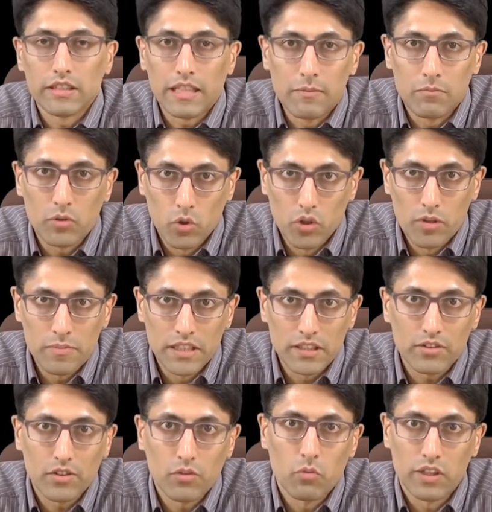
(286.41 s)

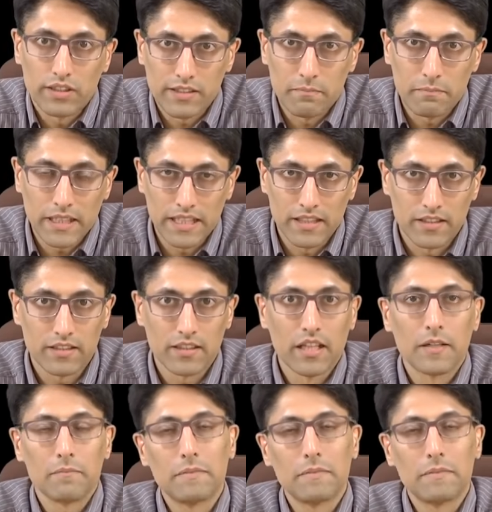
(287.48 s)
employment was impaired?